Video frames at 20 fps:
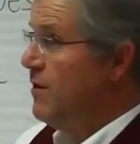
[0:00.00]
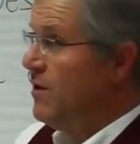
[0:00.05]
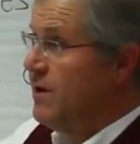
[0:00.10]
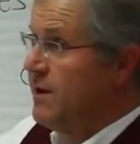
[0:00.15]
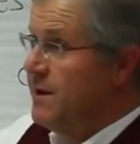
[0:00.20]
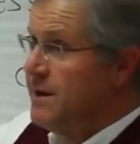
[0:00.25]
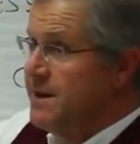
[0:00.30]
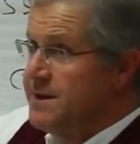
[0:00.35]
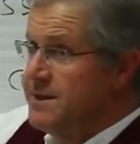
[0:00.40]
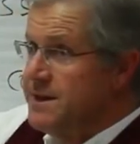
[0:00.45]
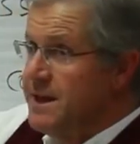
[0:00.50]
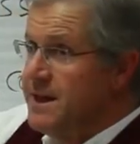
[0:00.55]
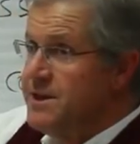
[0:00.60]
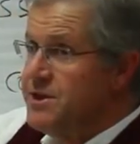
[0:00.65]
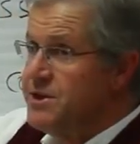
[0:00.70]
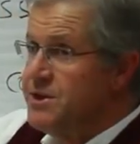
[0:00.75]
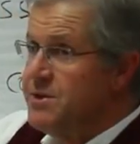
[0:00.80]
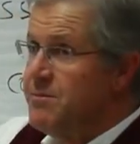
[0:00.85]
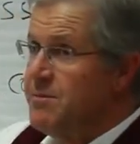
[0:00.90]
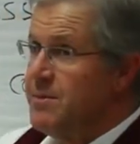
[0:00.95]
a
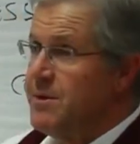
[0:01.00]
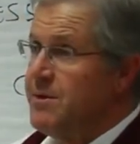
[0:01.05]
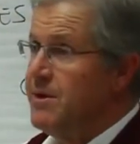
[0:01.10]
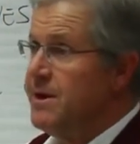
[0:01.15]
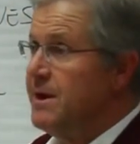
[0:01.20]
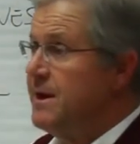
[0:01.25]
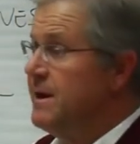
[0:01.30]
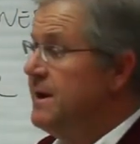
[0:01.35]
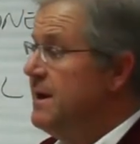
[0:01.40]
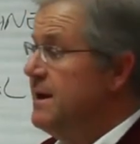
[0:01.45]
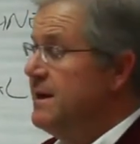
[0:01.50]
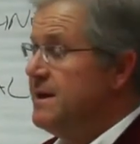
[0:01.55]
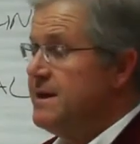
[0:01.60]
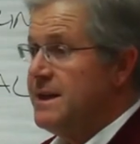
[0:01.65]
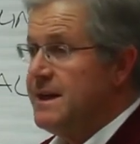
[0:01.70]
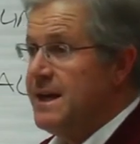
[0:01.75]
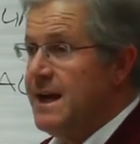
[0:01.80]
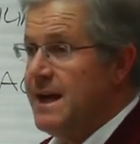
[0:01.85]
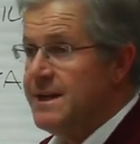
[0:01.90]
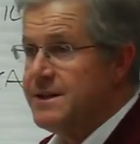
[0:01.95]
vulcanization period
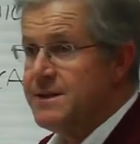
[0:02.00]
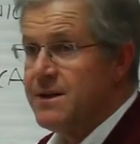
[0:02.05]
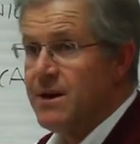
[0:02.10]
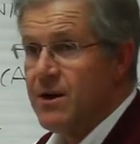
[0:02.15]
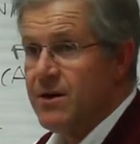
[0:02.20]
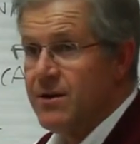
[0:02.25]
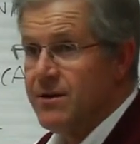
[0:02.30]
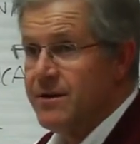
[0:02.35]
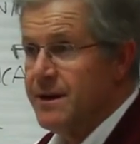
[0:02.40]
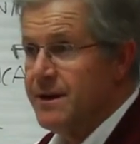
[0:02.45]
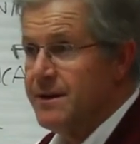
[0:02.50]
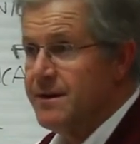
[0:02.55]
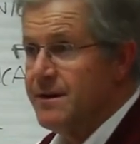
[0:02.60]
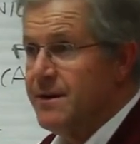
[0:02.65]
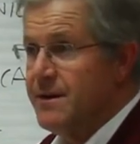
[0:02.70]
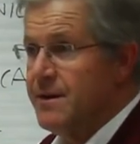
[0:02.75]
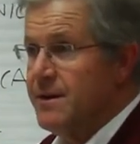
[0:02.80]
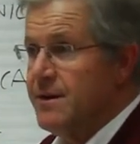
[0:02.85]
to case harden it.